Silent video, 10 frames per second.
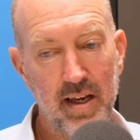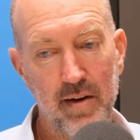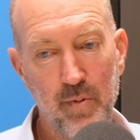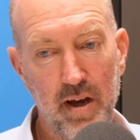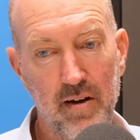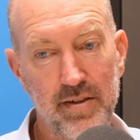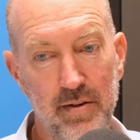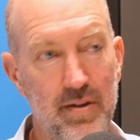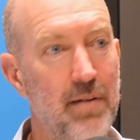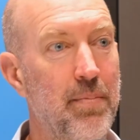We
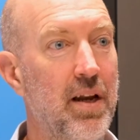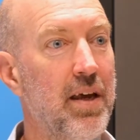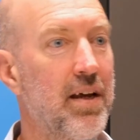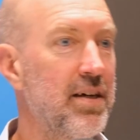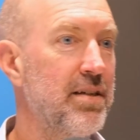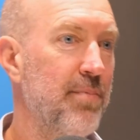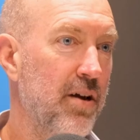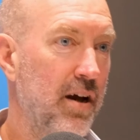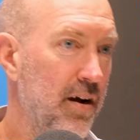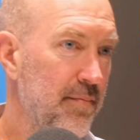also did billing and customer
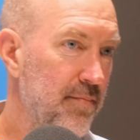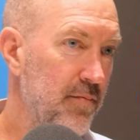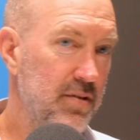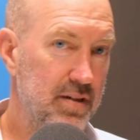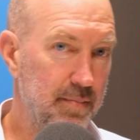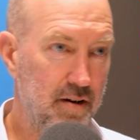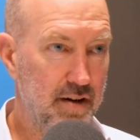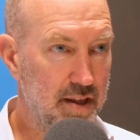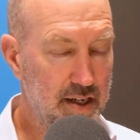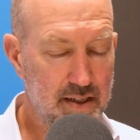care, which similar
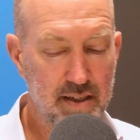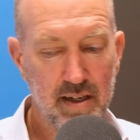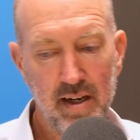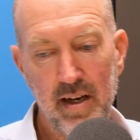to this,